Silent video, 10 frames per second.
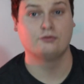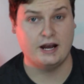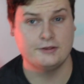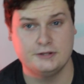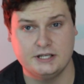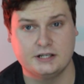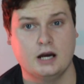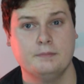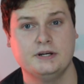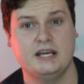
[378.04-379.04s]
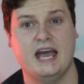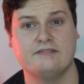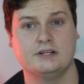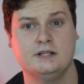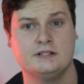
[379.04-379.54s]
Rather than a company
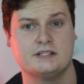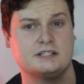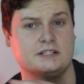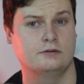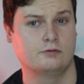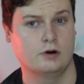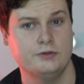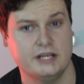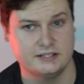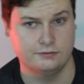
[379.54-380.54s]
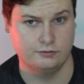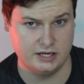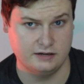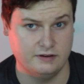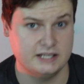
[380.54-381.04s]
having consistent growth as it
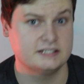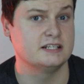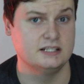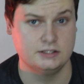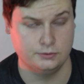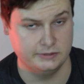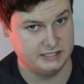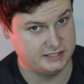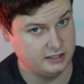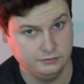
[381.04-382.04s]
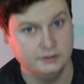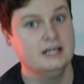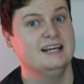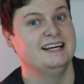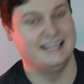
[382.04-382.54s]
reinvests into itself,
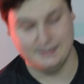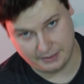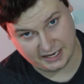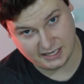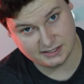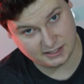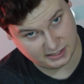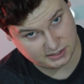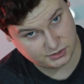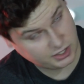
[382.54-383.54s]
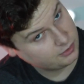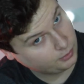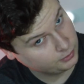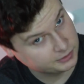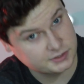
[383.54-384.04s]
it pays its
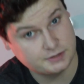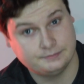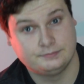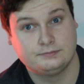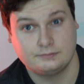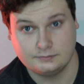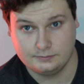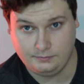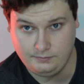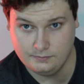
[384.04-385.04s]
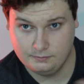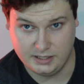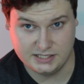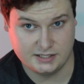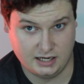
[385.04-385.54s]
shareholders
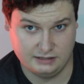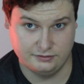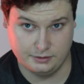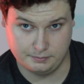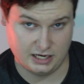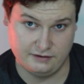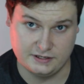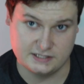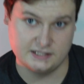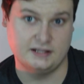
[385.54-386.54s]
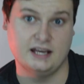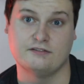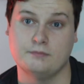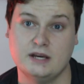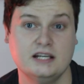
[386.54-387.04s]
based off of the profits that they
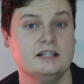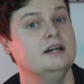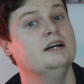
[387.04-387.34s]
have made